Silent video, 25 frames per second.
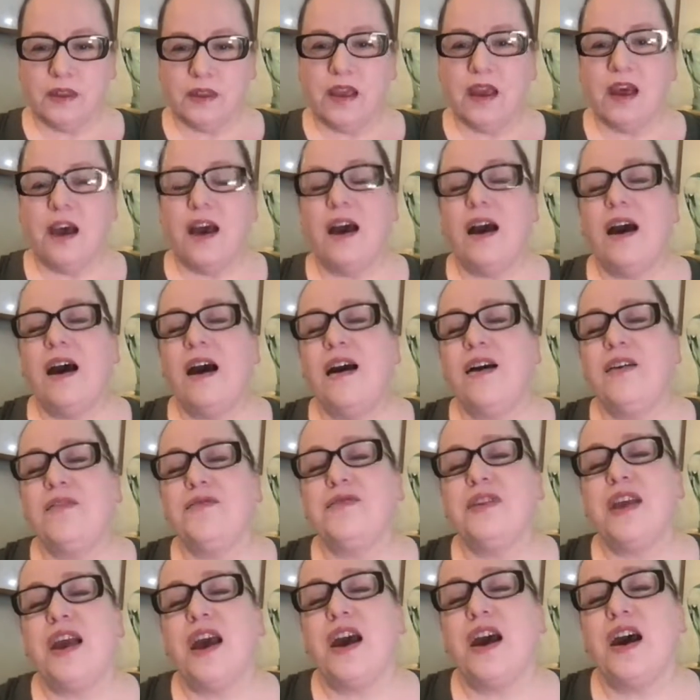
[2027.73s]
oh
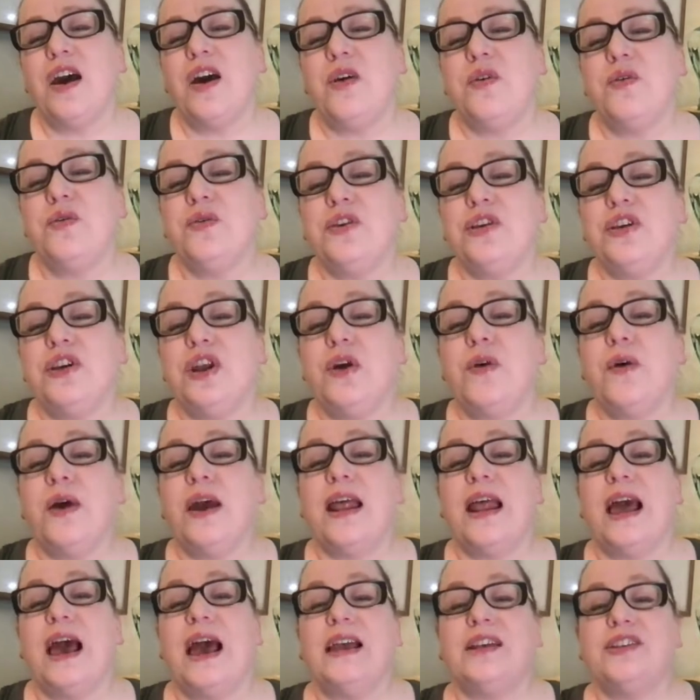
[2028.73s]
no, you know what?
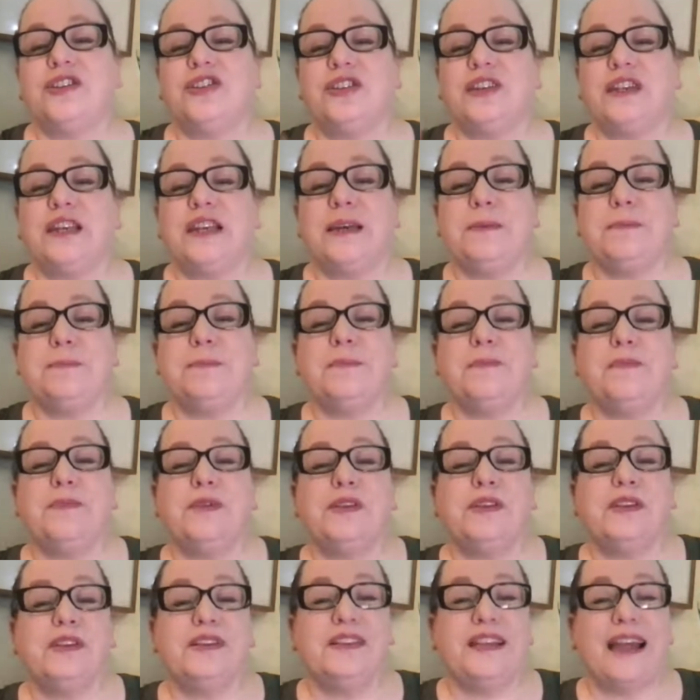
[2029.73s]
Actually,
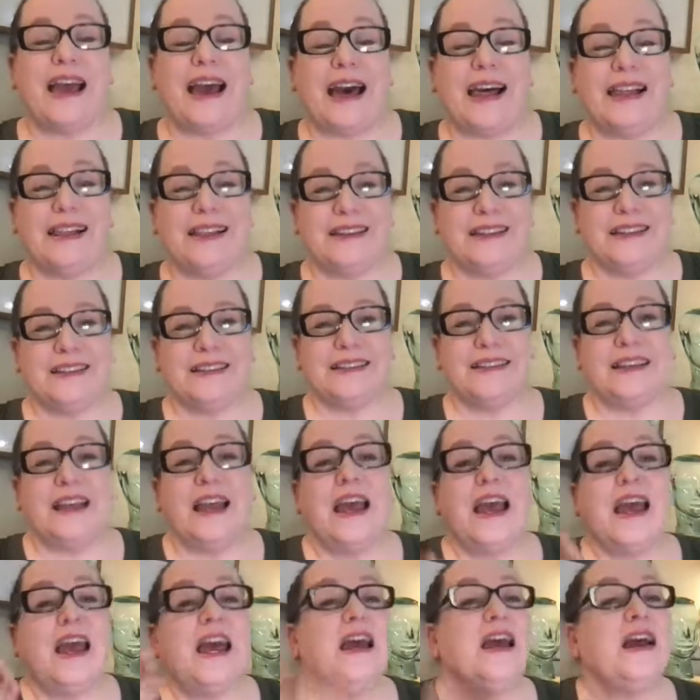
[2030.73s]
Alice,
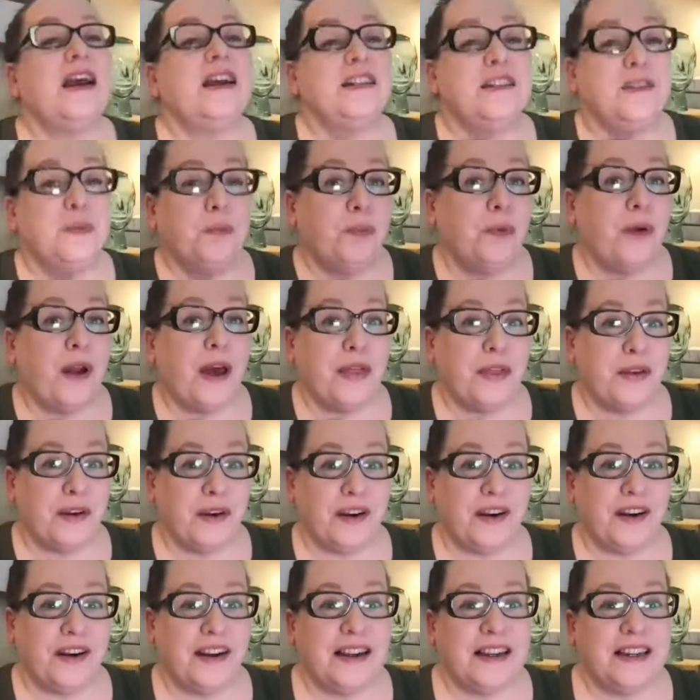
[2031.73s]
it's
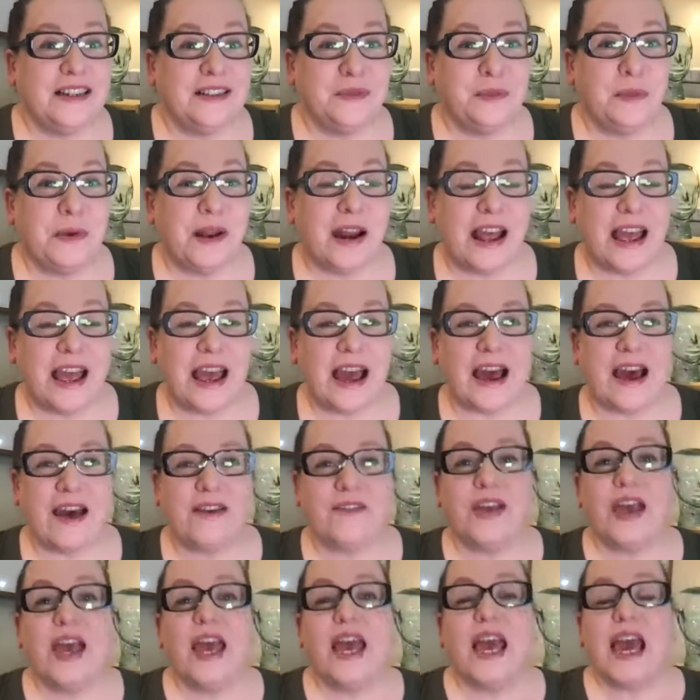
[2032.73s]
Brother is what I have.
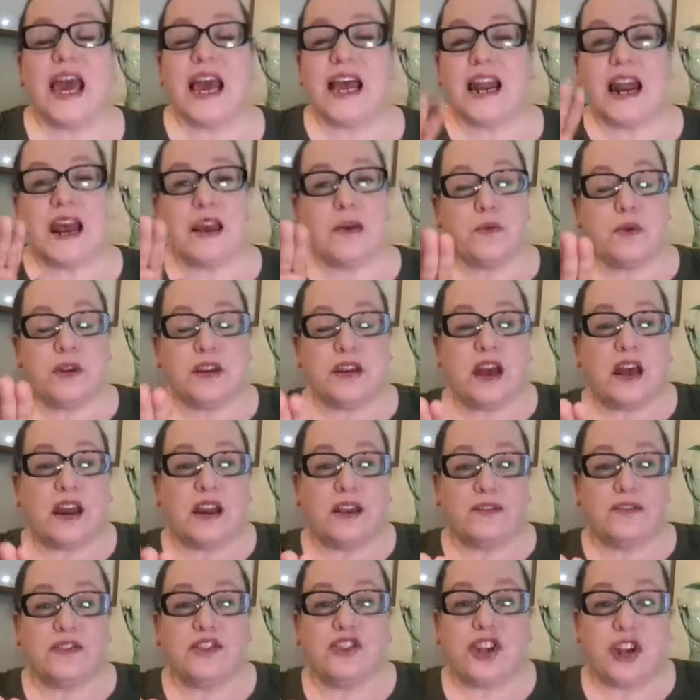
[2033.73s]
And I would not
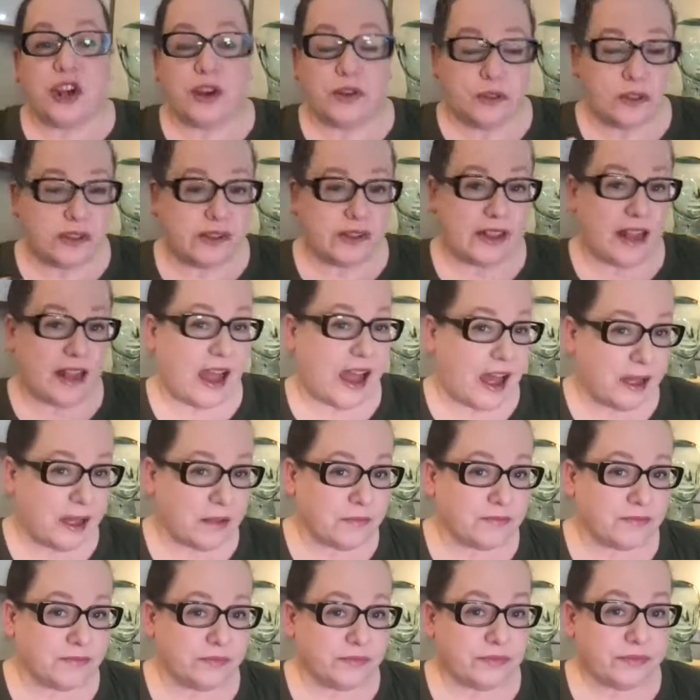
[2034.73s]
have chosen that
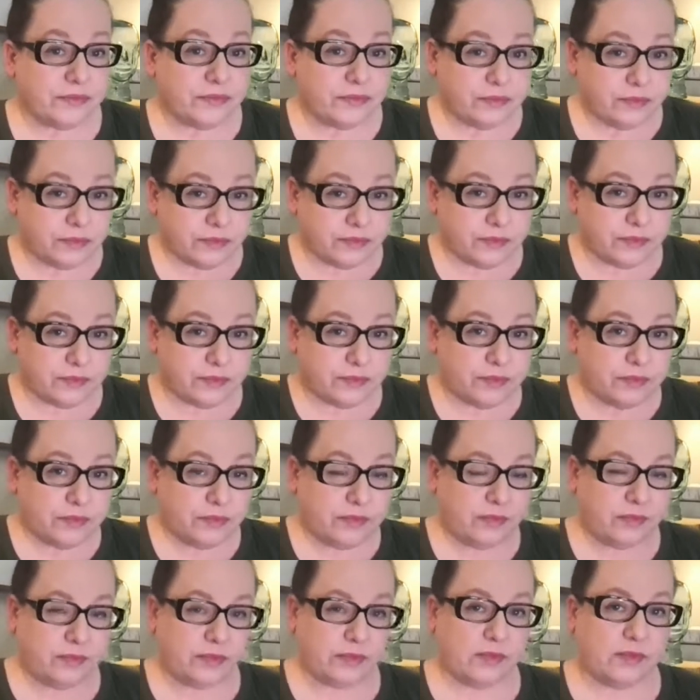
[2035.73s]

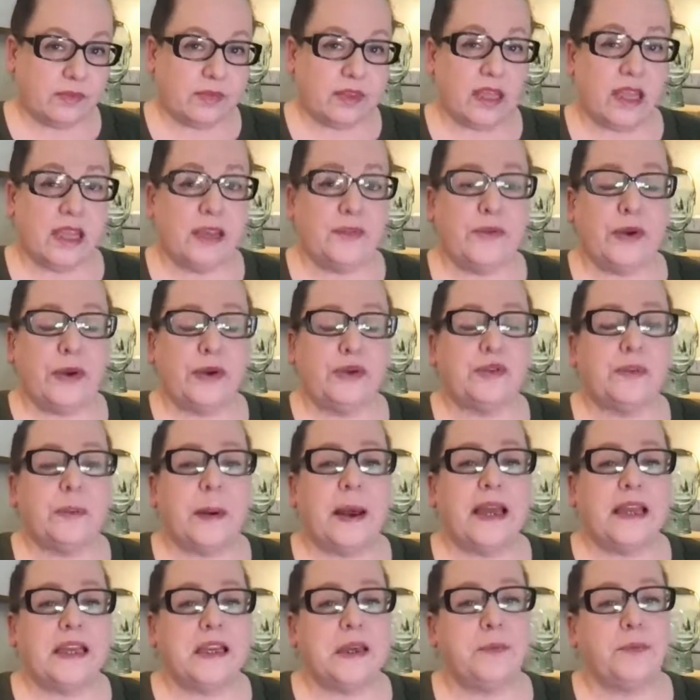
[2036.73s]
if I was
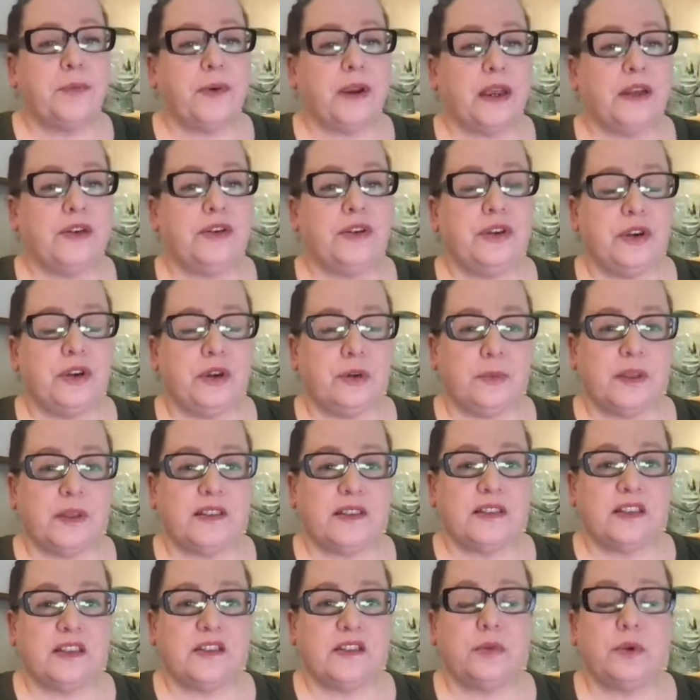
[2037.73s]
buying it brand new. But
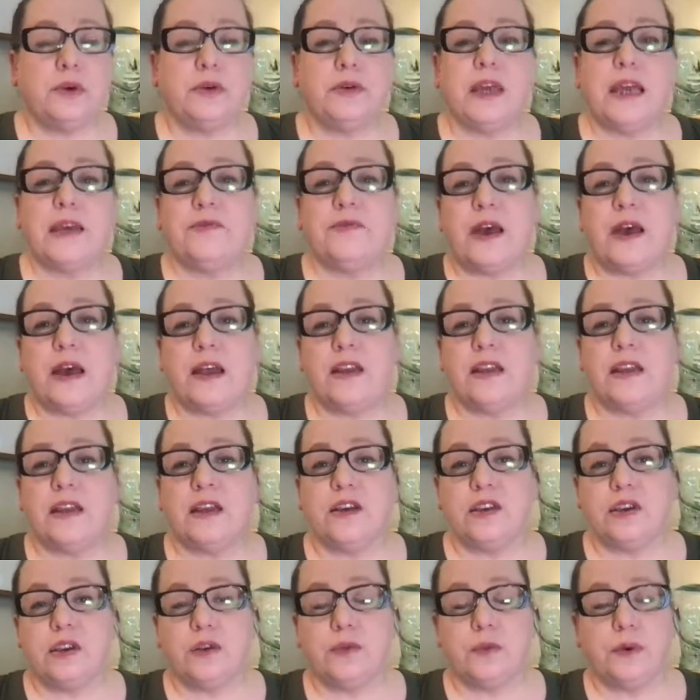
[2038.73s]
since we found it at
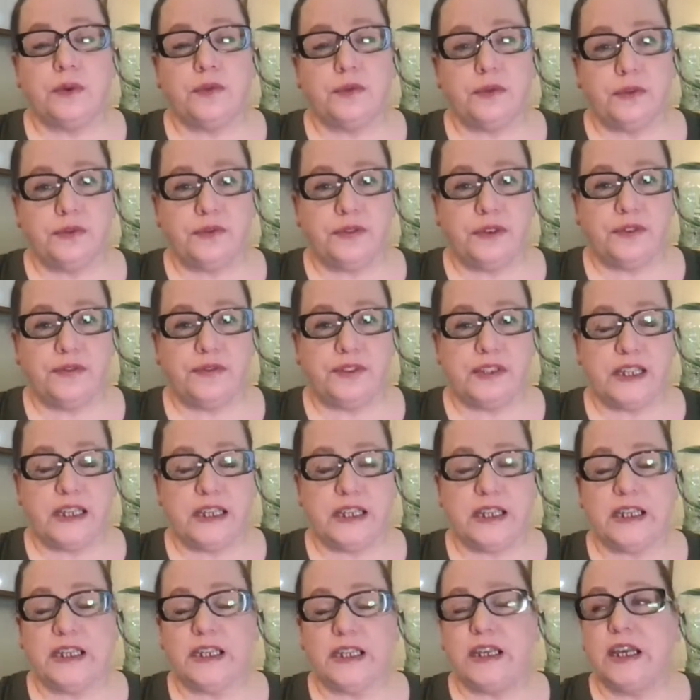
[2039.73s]
Goodwill for
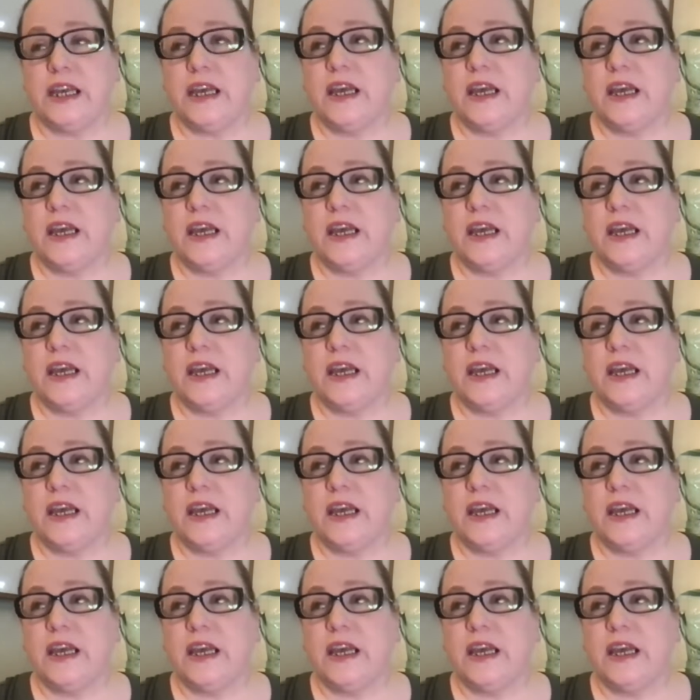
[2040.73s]
$15,